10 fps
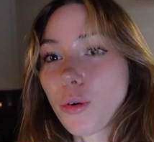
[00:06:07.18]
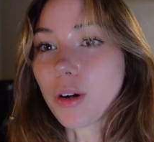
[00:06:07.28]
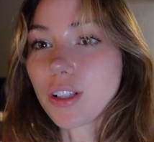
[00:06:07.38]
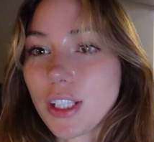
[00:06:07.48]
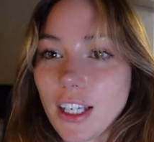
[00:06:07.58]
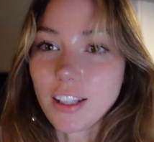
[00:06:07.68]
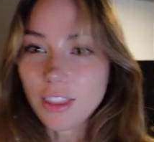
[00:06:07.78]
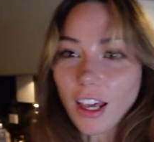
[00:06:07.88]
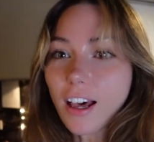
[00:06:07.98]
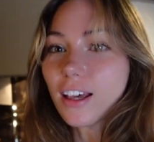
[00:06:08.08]
going to
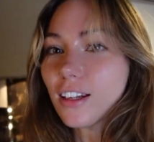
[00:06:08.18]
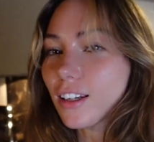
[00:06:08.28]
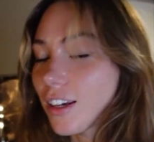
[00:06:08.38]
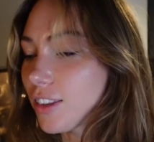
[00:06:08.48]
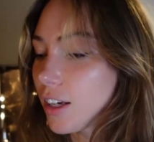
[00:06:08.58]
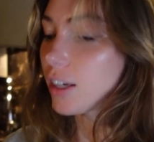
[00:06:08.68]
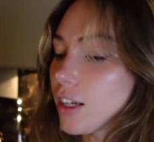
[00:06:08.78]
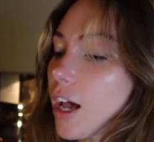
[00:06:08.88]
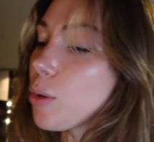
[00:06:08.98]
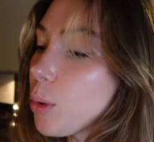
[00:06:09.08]
eat that and
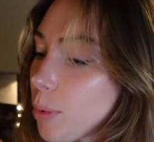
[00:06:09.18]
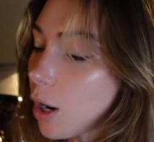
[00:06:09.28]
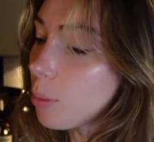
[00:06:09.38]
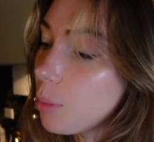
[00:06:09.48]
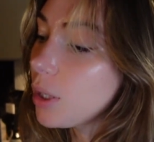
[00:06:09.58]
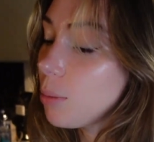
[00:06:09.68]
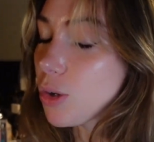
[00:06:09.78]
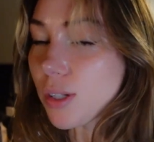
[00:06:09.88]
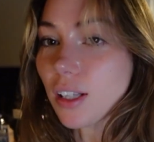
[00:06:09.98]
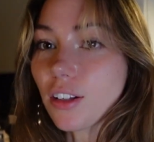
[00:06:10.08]
then I will probably
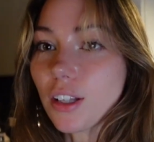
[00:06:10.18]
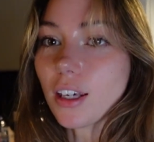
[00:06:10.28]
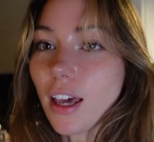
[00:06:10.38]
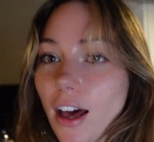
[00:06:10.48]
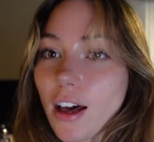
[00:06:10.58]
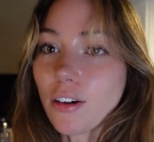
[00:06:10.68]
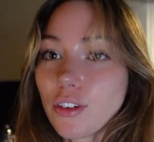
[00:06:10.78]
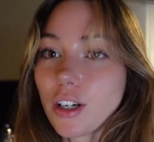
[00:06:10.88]
most likely have